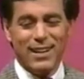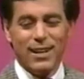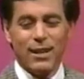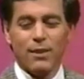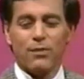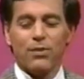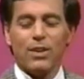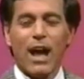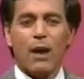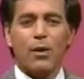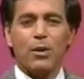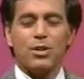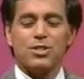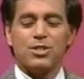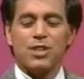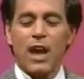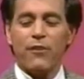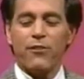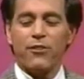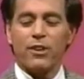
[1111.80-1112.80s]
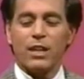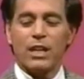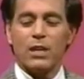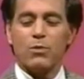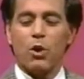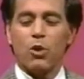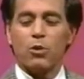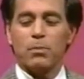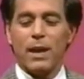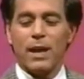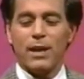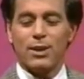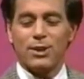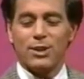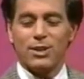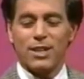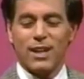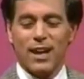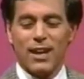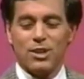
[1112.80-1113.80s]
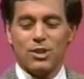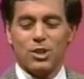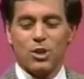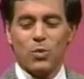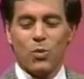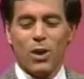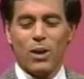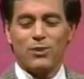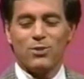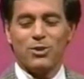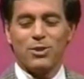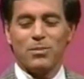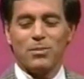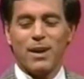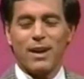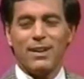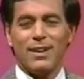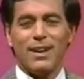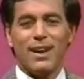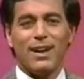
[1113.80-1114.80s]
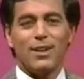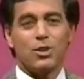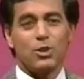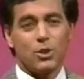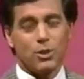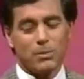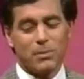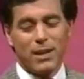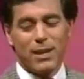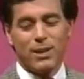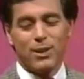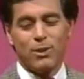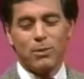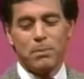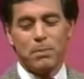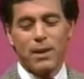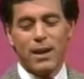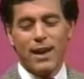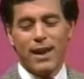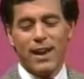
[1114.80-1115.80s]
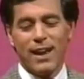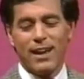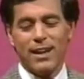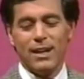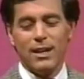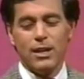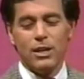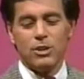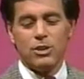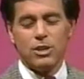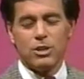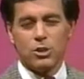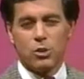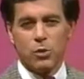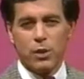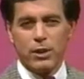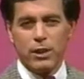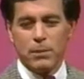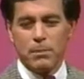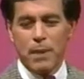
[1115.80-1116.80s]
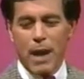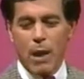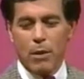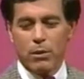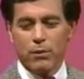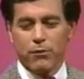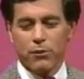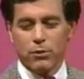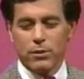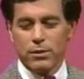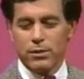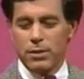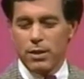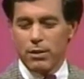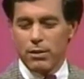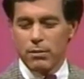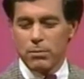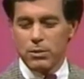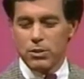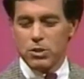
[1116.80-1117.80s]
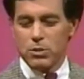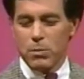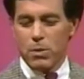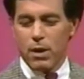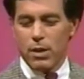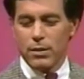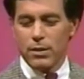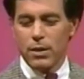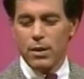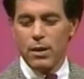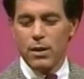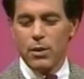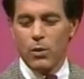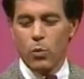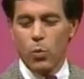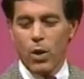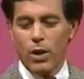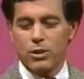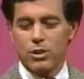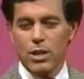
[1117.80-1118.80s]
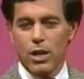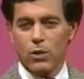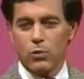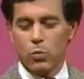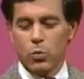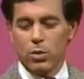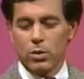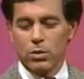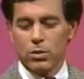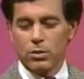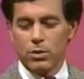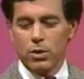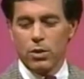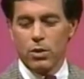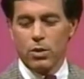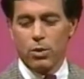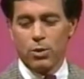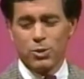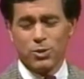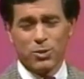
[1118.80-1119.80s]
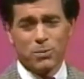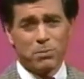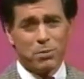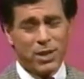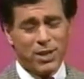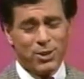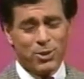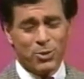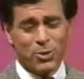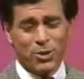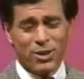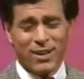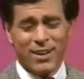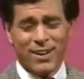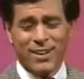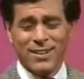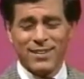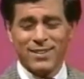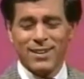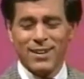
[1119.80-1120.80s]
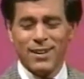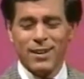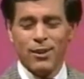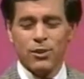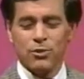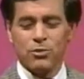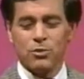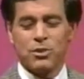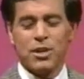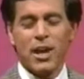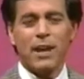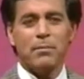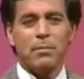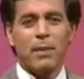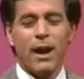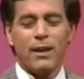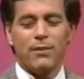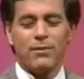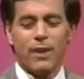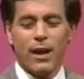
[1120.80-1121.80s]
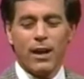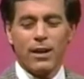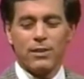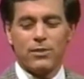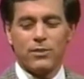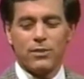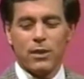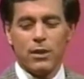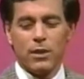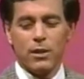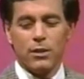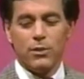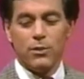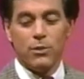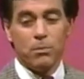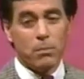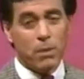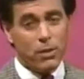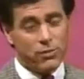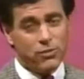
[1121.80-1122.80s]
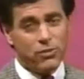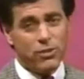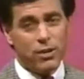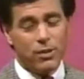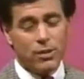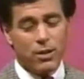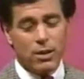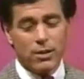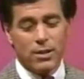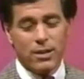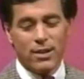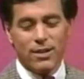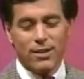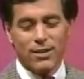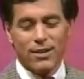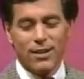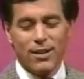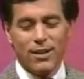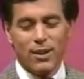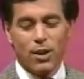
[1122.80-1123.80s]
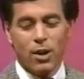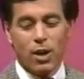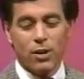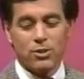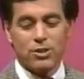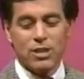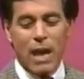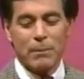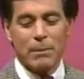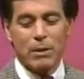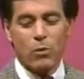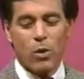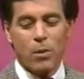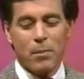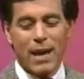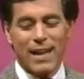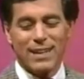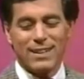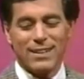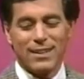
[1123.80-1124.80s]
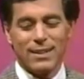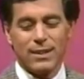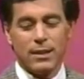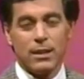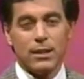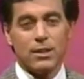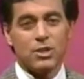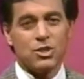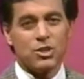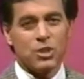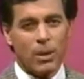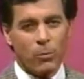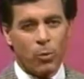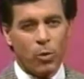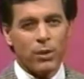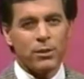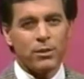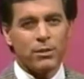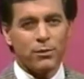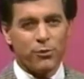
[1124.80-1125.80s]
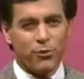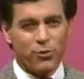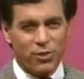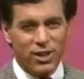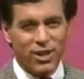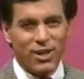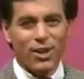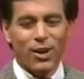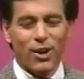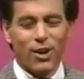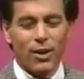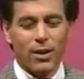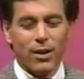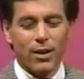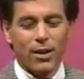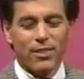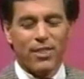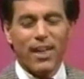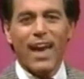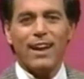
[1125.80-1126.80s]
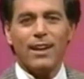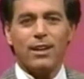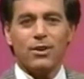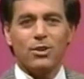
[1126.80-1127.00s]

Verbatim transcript: Flowers definitely won't make her day. She wants your money, and she'll make you pay. She's greedy, powerful, and terribly smart. Watch out, world, or she'll break your heart. So take my advice. You must steer clear, cause Tammy Wemette is someone to fear. Thank you,